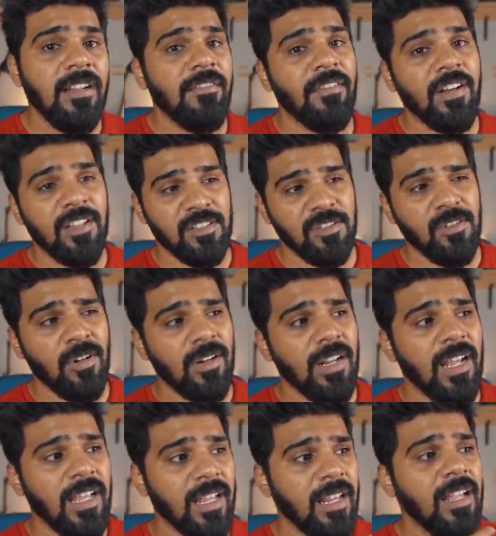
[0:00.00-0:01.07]
If it is not,
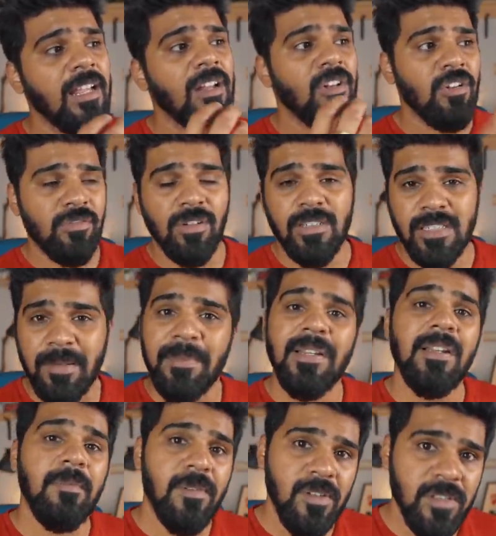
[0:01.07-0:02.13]
I look for
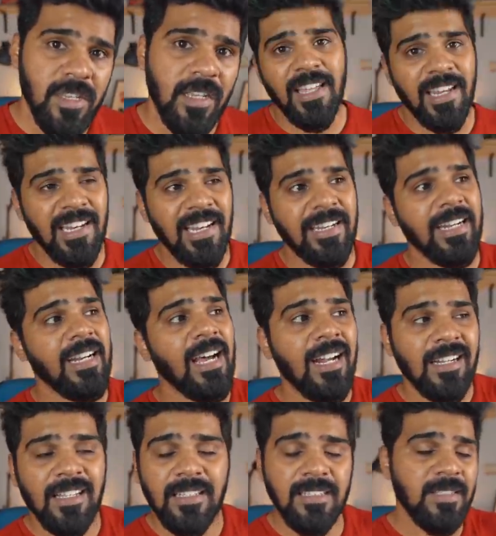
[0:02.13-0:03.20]
similar music, related
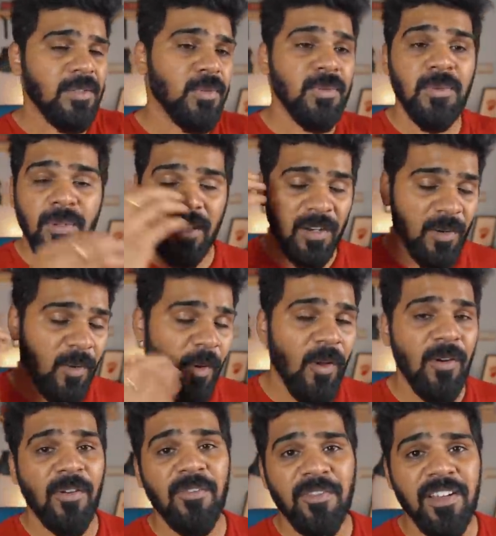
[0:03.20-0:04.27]
artists, do a
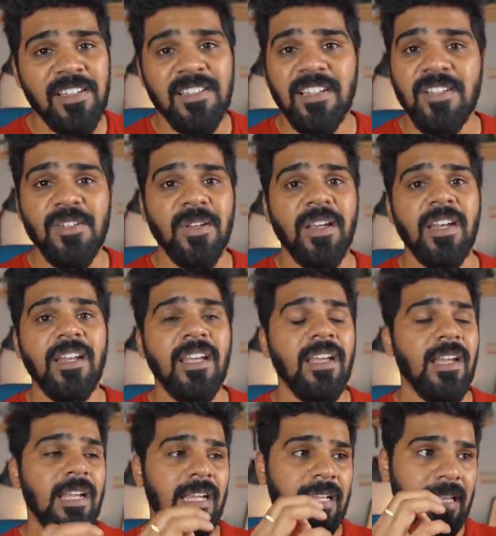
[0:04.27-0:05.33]
lot of research to get
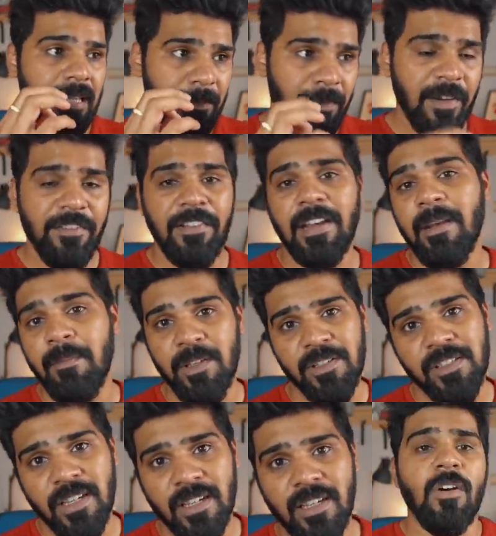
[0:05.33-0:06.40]
the perfect
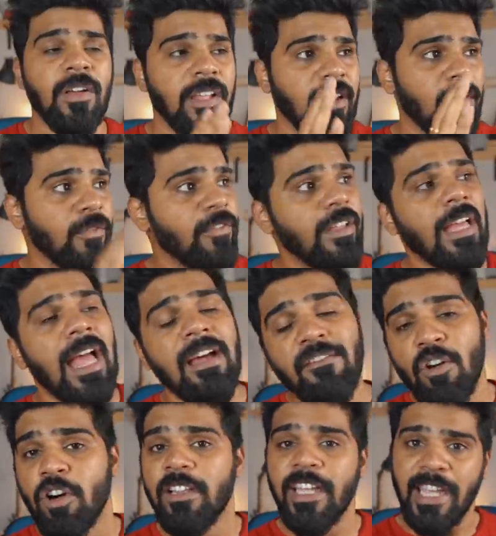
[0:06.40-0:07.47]
music. Okay, now we
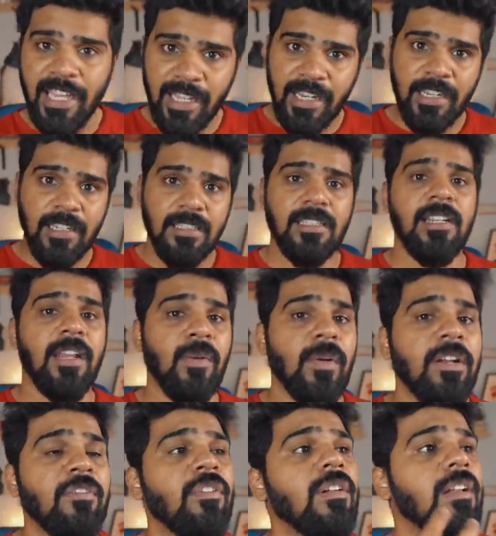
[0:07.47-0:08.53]
have all the ingredients
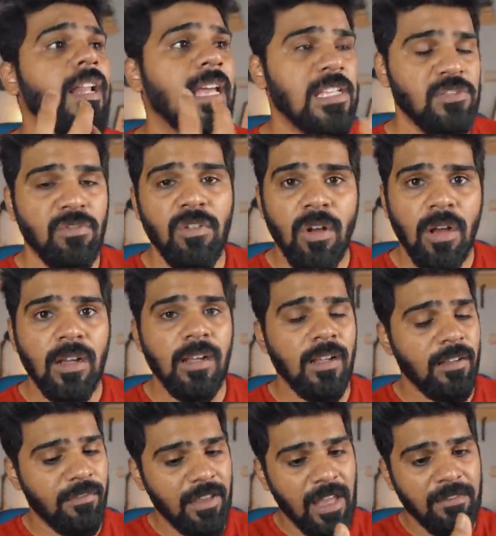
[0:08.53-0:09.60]
required for a nice
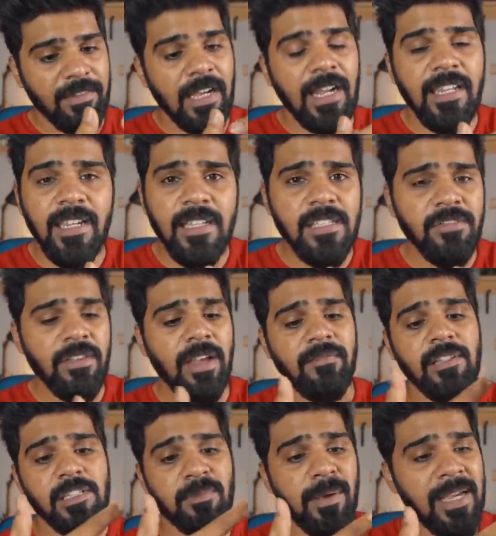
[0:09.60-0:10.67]
vlog. We have the onions, we have
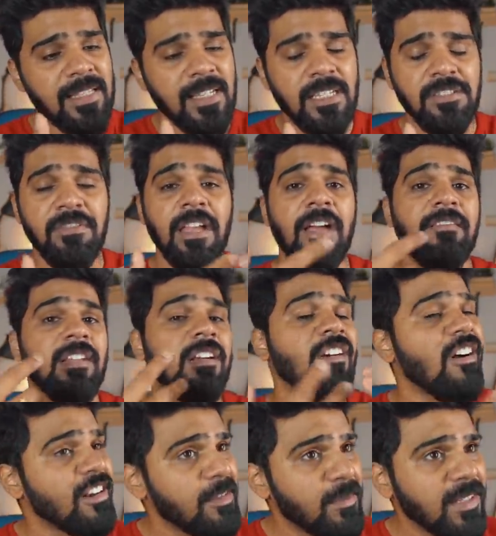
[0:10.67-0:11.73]
the spices, we have the
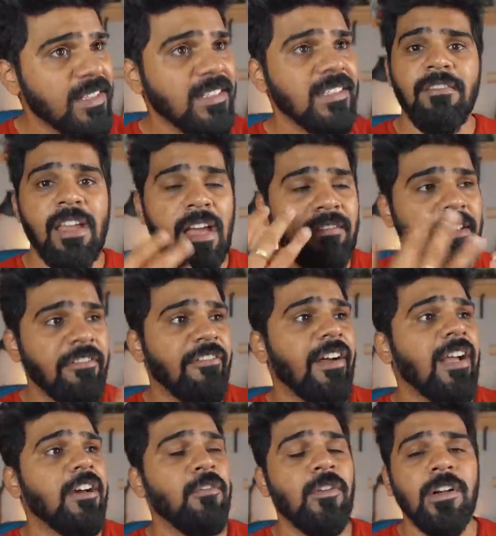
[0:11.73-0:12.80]
condiments, we have the
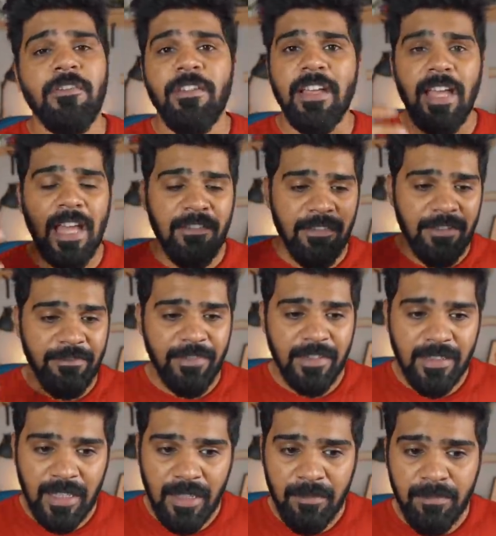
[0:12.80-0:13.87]
firewood, we have
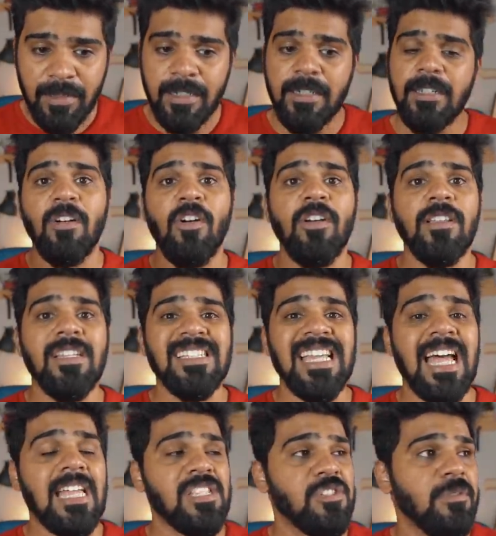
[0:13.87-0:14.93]
everything, but all this
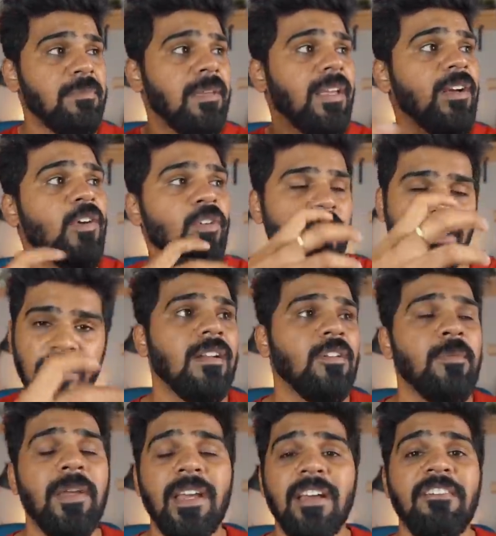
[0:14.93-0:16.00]
has to be cooked to
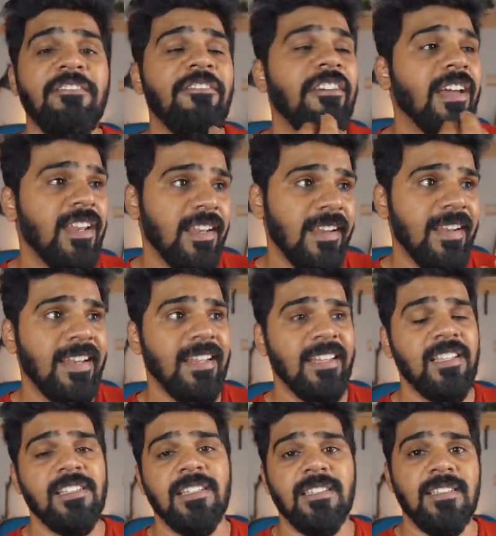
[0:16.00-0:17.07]
make a very
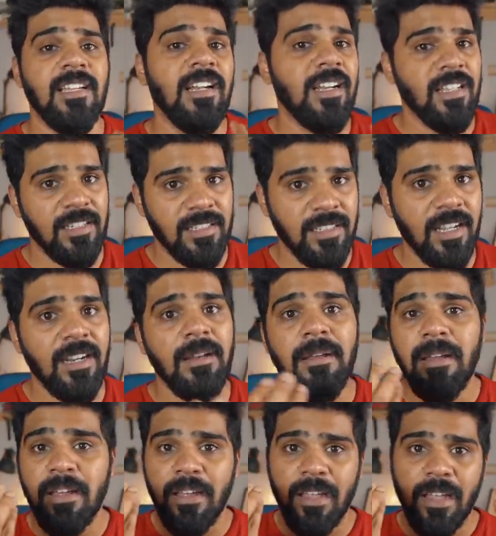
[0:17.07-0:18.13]
delicious dish that
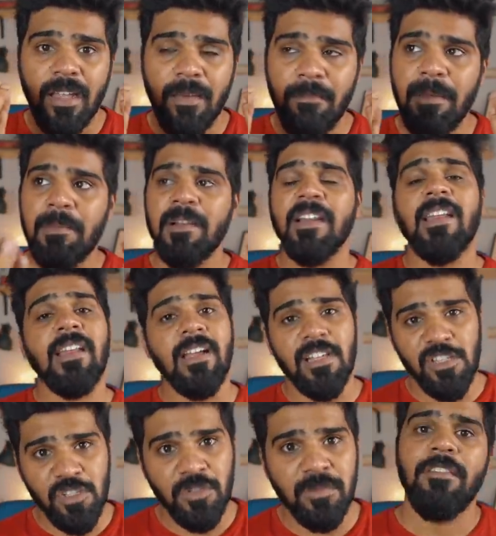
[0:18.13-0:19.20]
people can
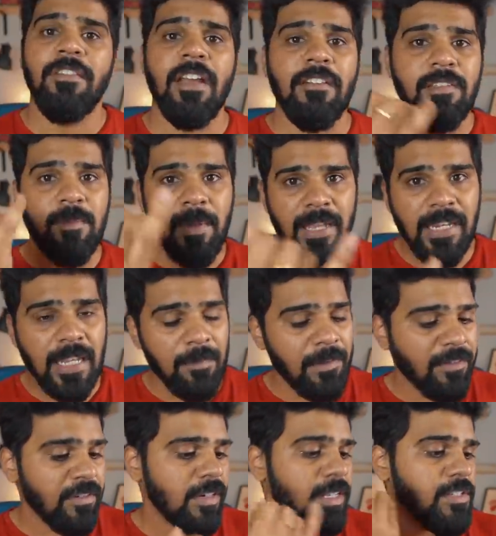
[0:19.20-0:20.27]
consume. We have the main
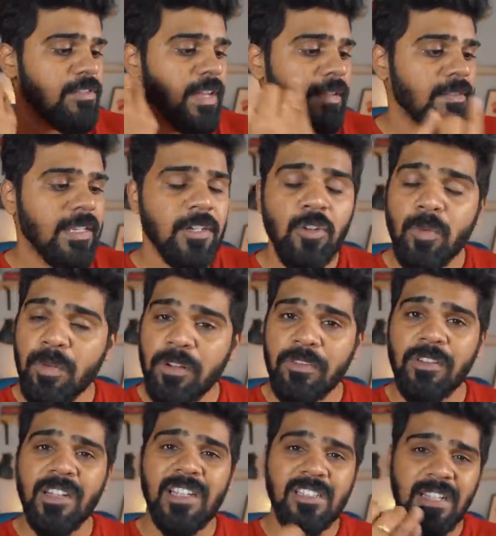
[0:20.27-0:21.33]
camera footage, we have the GoPro
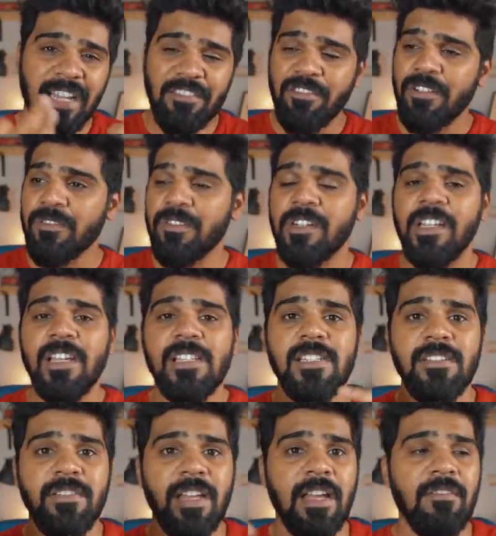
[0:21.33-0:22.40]
footage, iPhone
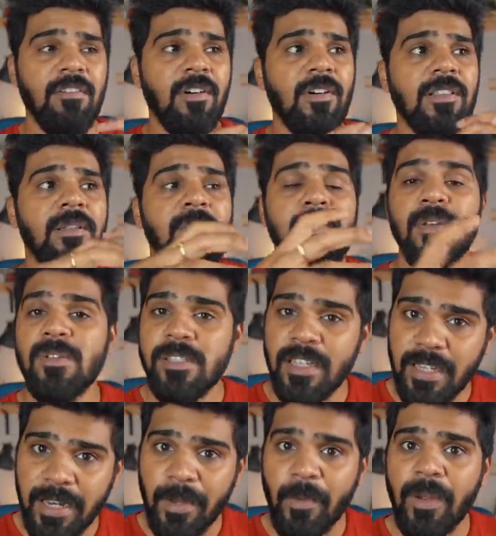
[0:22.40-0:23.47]
footage, we have all the
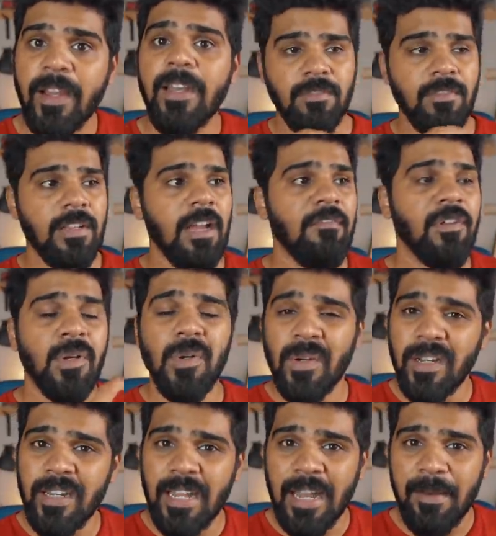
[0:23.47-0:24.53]
music required. We have to cook
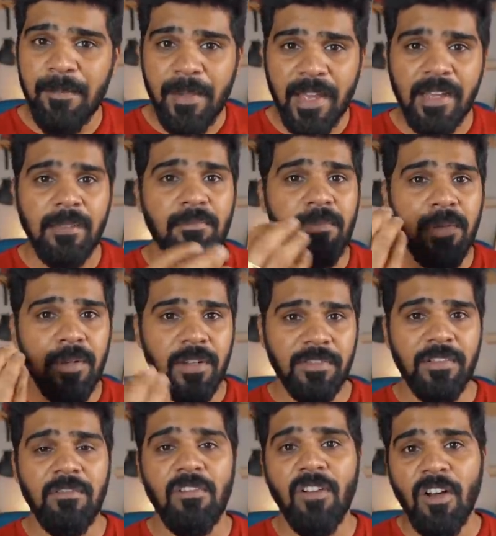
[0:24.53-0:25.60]
it and make a
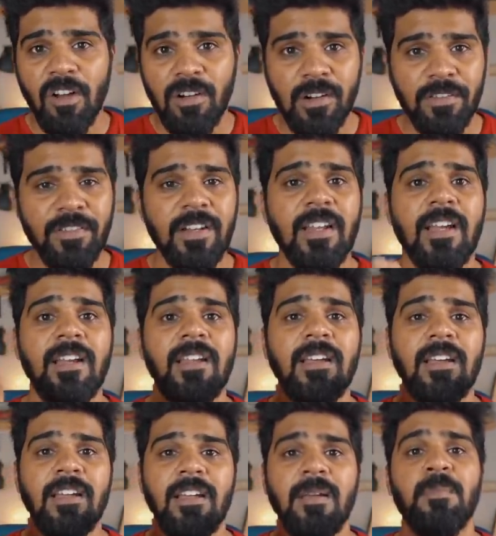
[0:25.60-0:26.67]
beautiful vlog out of it and
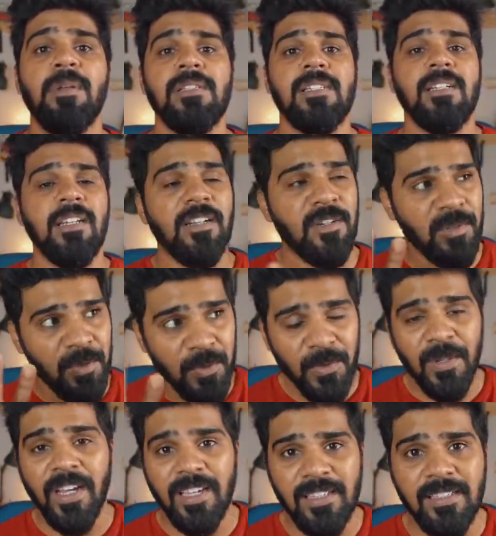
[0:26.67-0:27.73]
present it to you
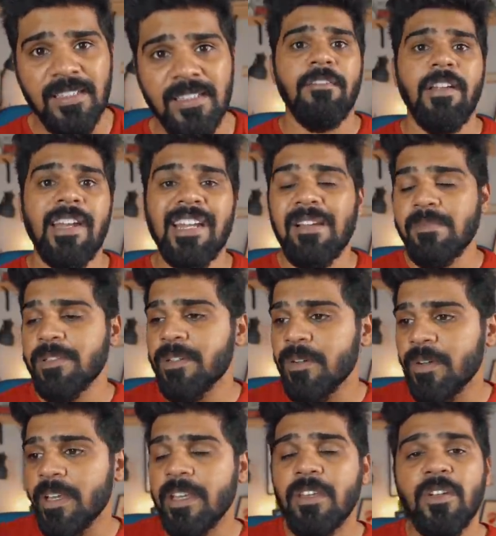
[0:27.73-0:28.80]
guys. When it comes to
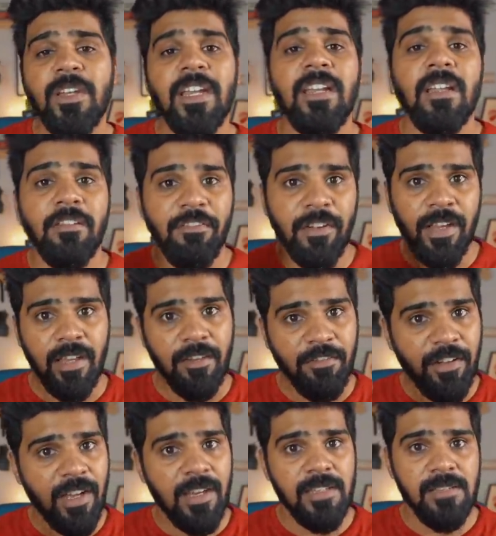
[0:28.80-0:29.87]
cooking, you need fire.
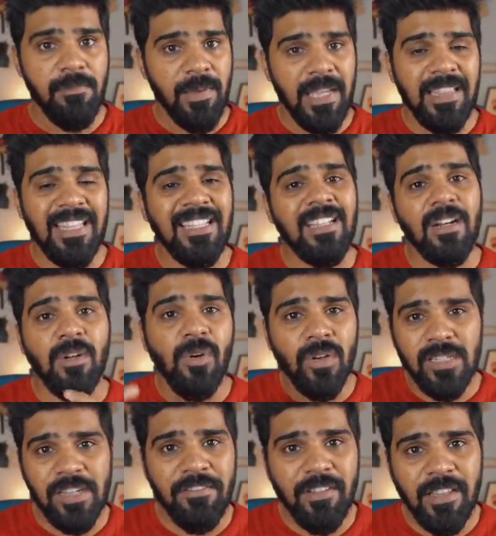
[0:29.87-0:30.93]
Fire is the main thing that
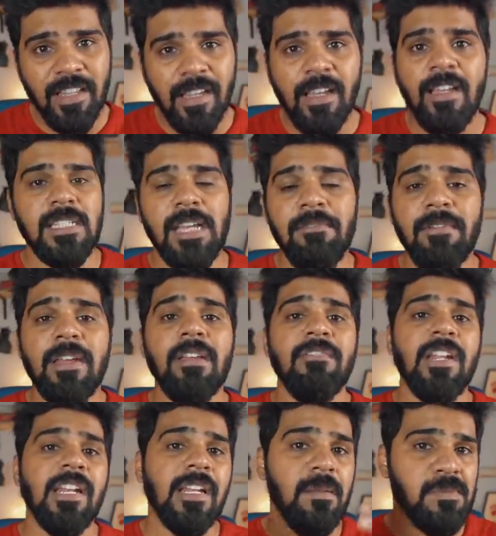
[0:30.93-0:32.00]
cooks everything. Same way,
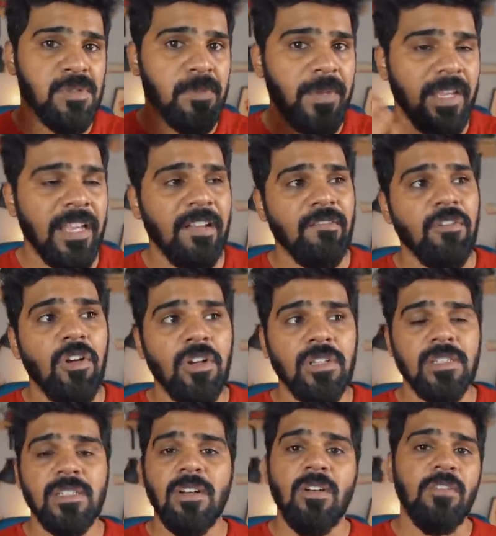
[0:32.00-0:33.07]
when it comes to making
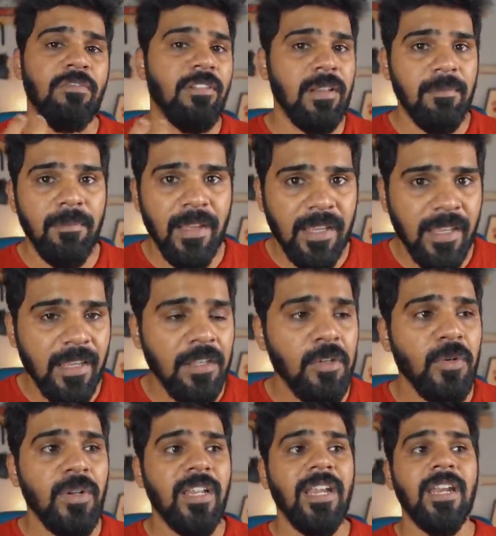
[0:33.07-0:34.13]
vlogs or filmmaking,
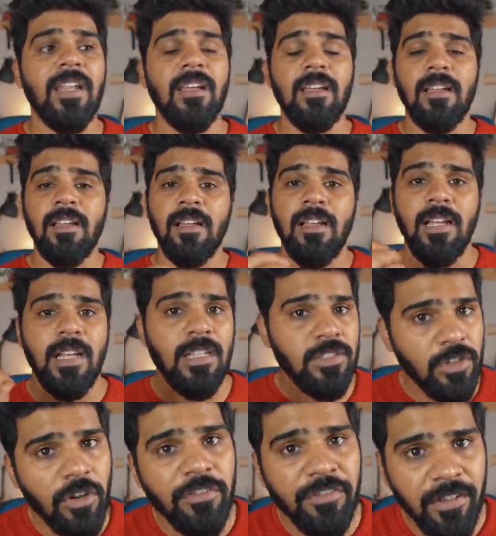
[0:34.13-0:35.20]
you need
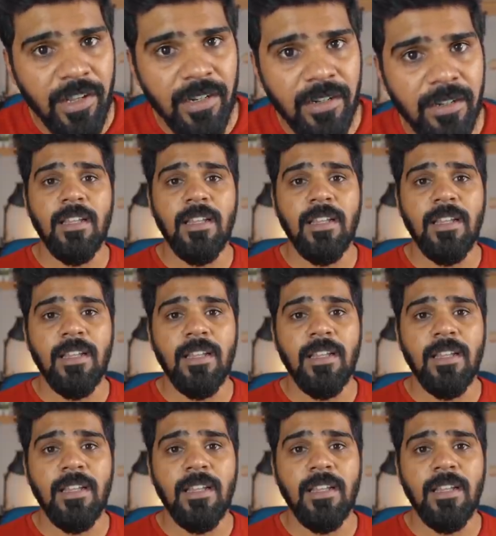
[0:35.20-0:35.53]
software.